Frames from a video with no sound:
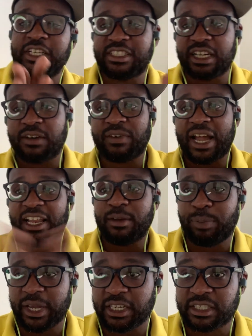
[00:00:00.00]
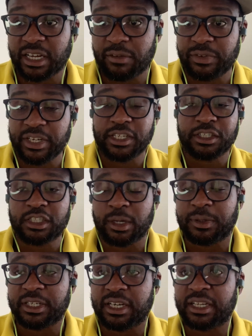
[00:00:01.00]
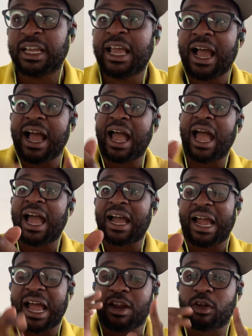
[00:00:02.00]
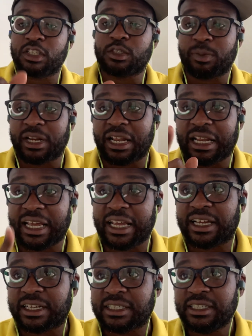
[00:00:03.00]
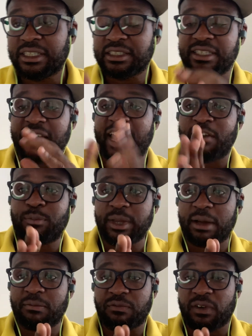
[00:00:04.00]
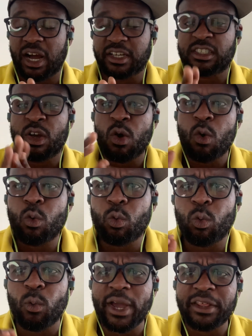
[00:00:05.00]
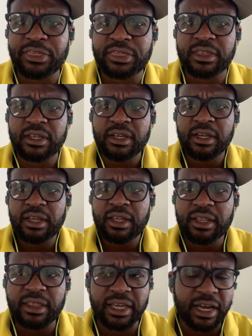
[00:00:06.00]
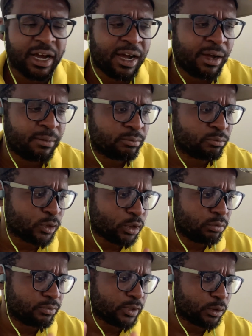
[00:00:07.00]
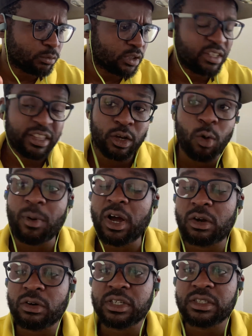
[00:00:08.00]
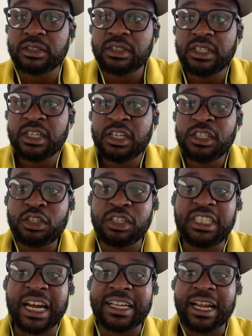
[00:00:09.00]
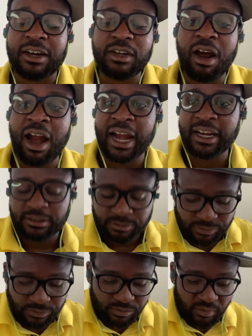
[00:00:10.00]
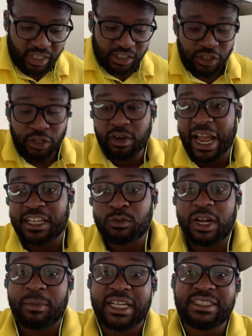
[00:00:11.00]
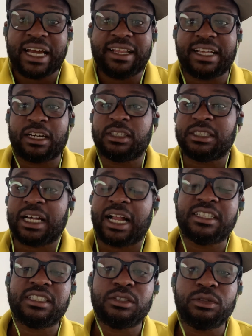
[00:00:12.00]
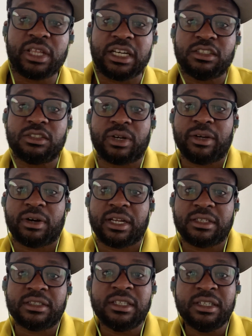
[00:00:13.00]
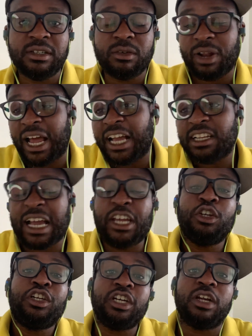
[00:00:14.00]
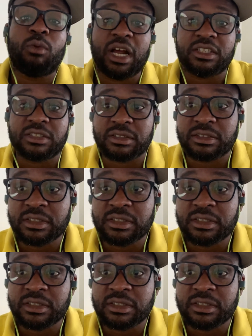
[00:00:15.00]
stuff and the paid stuff in the description. Ah, I'll also put a link to F B M Fox with the um the coupon code, so check it out. All right, so you guys want to make ten thousand dollars in two thousand twenty-one, but I, you should want to,